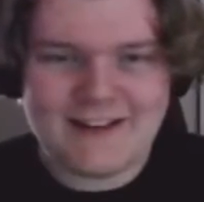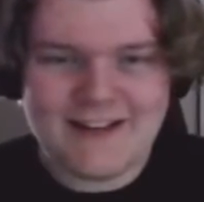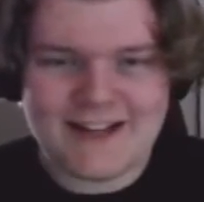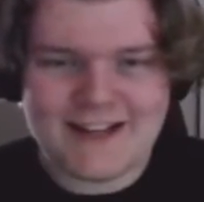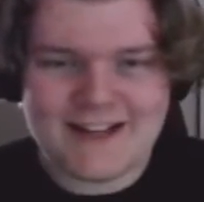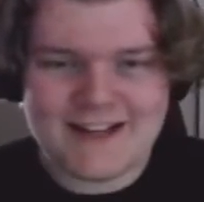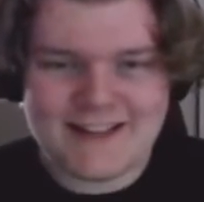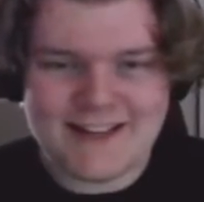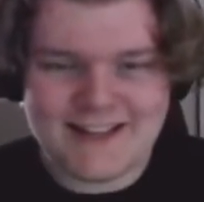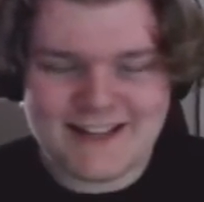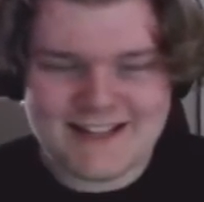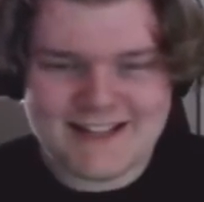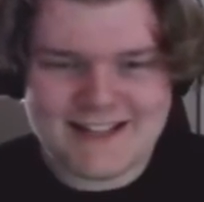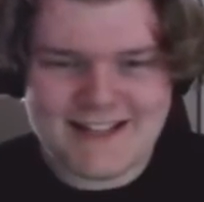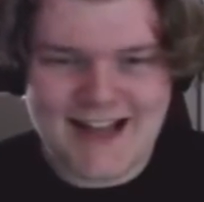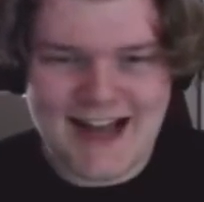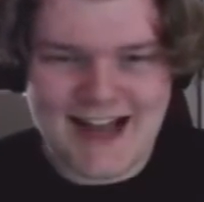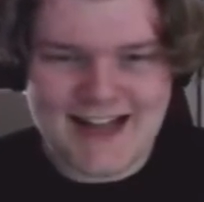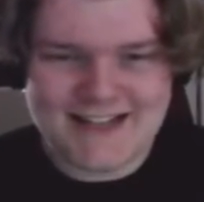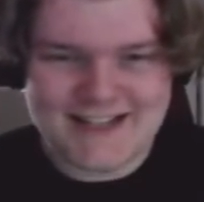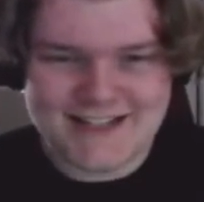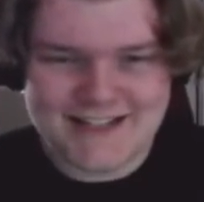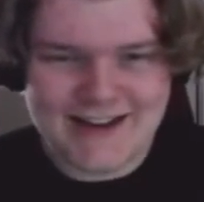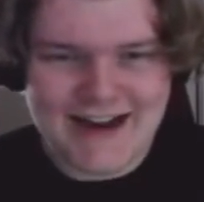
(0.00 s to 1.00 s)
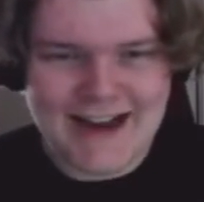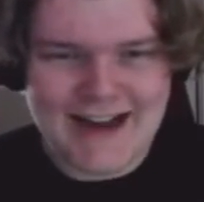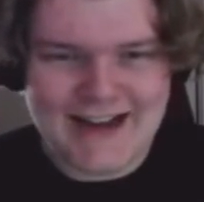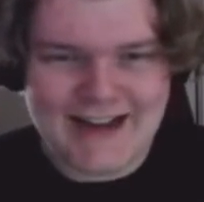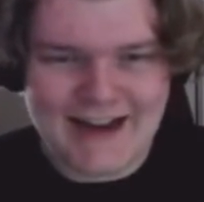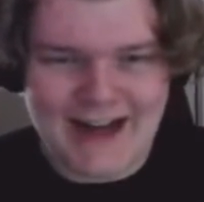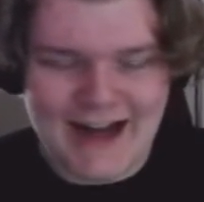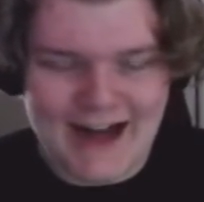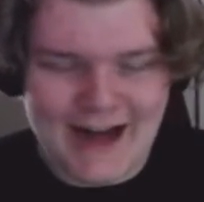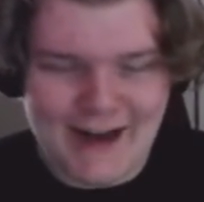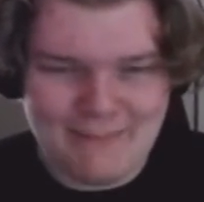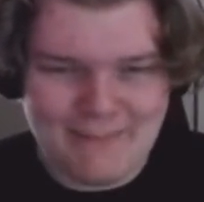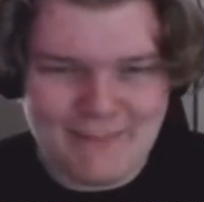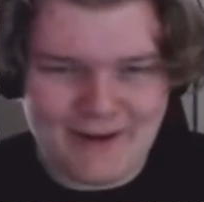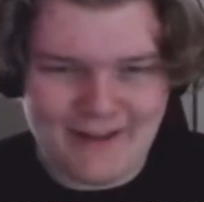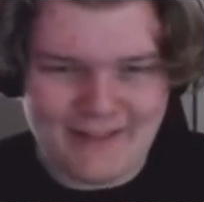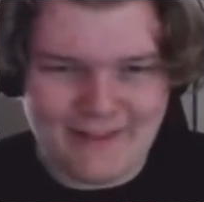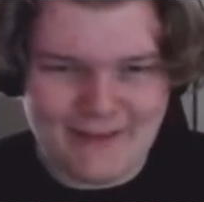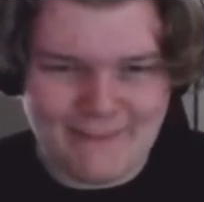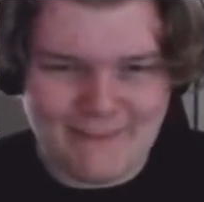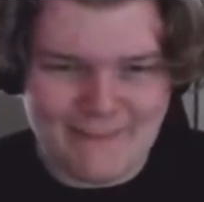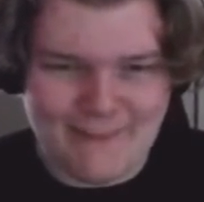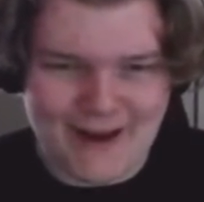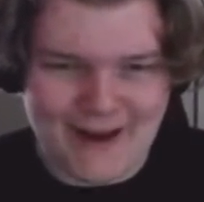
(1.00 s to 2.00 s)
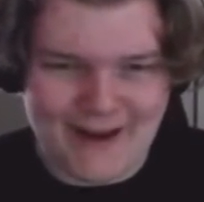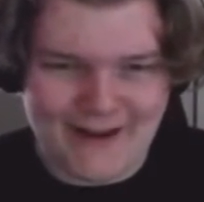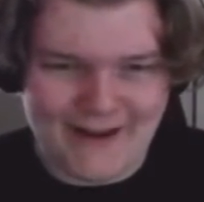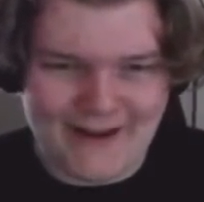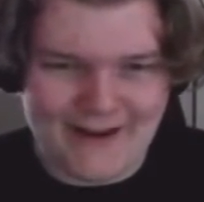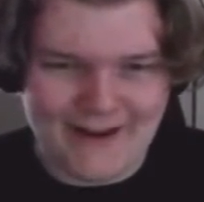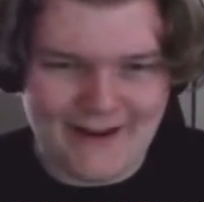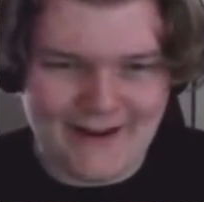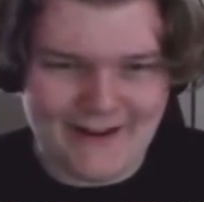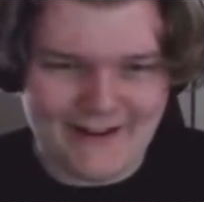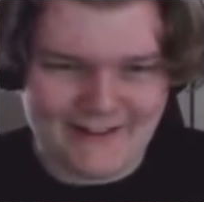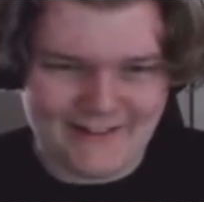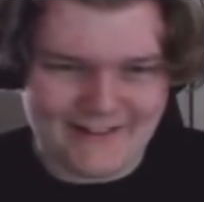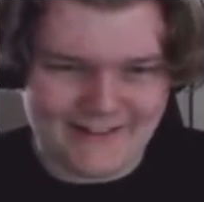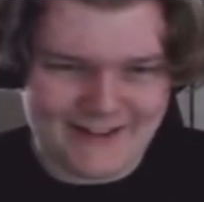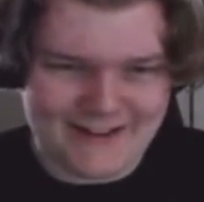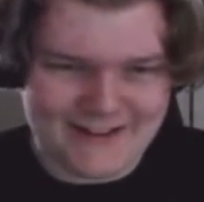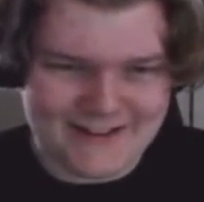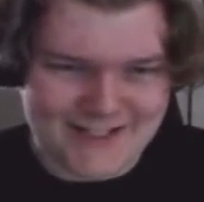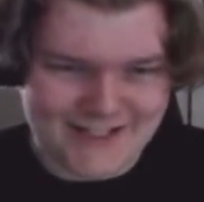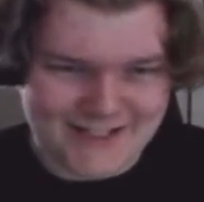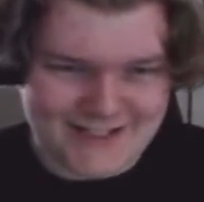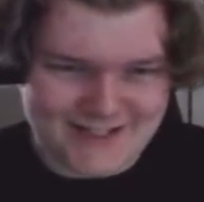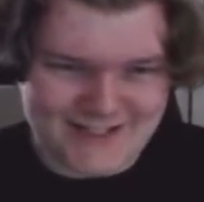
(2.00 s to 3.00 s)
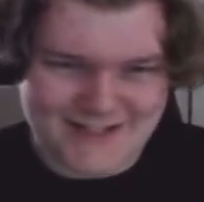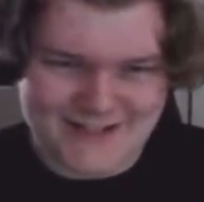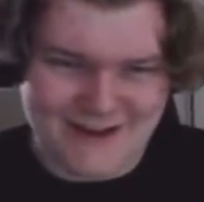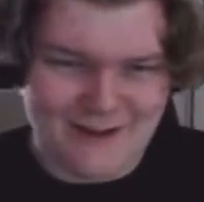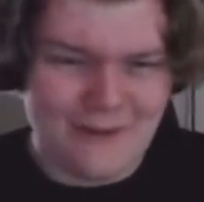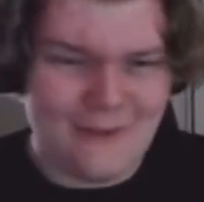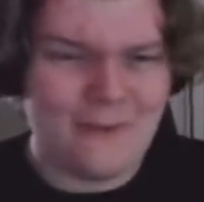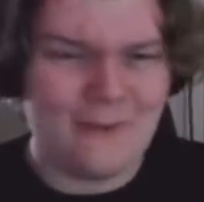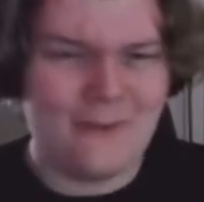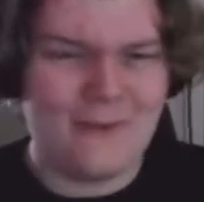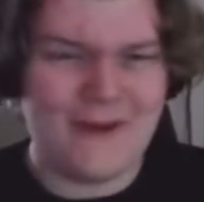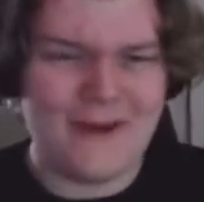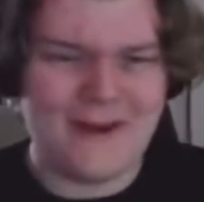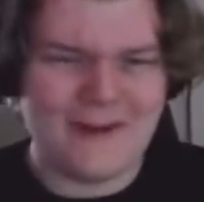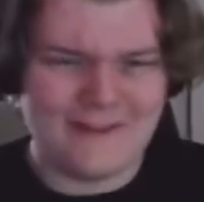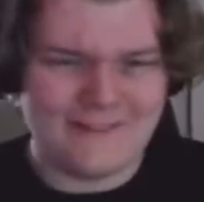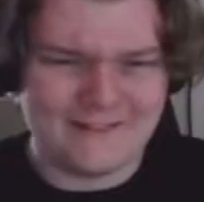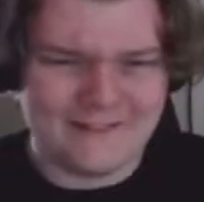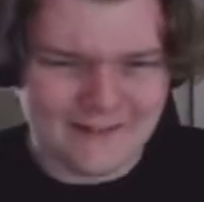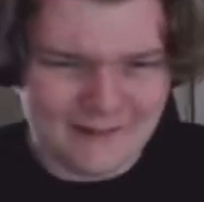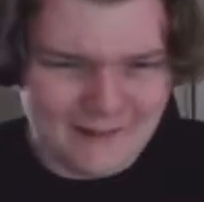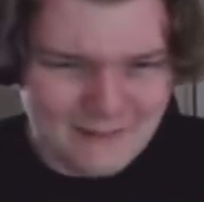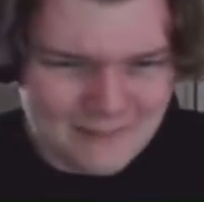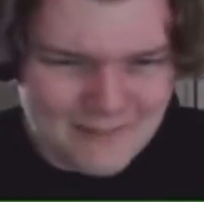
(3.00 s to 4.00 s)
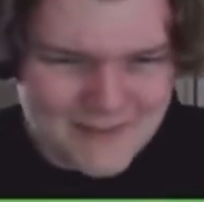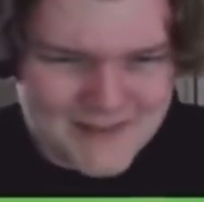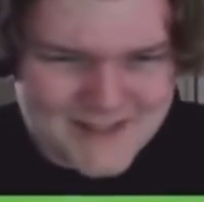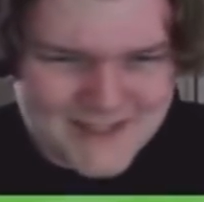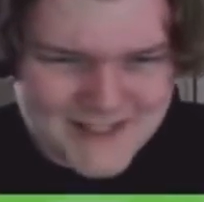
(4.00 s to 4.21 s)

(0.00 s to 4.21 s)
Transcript: Look at these guys trying to hop into the minecart and they're just in a weird little